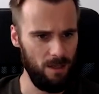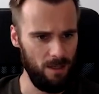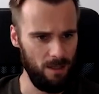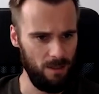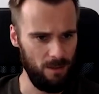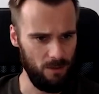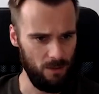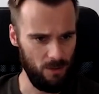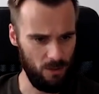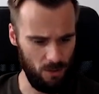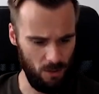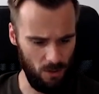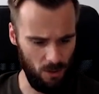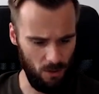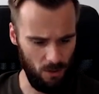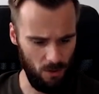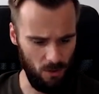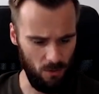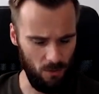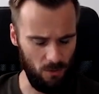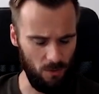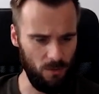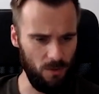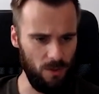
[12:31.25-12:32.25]

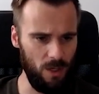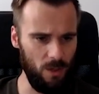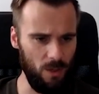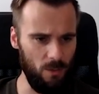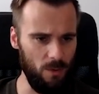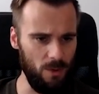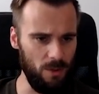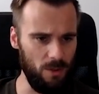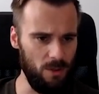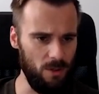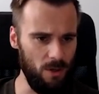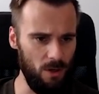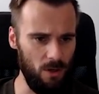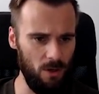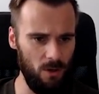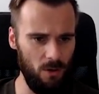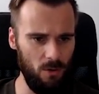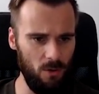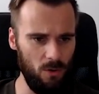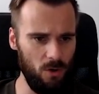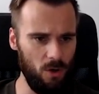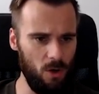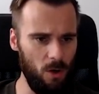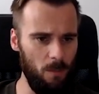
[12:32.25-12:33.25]
So there we go,
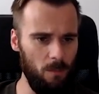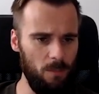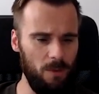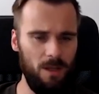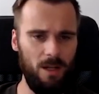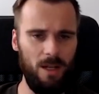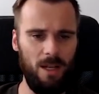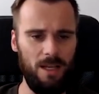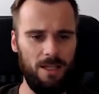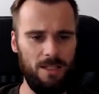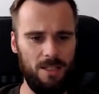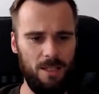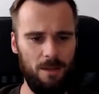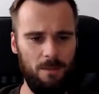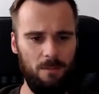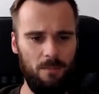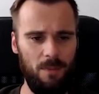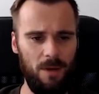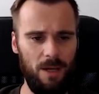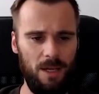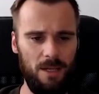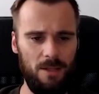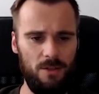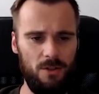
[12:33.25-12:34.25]
company LinkedIn
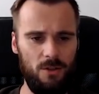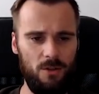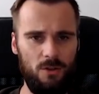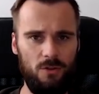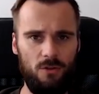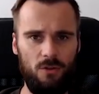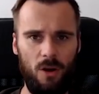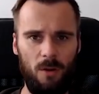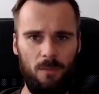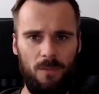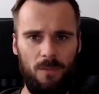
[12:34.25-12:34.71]
page, you drop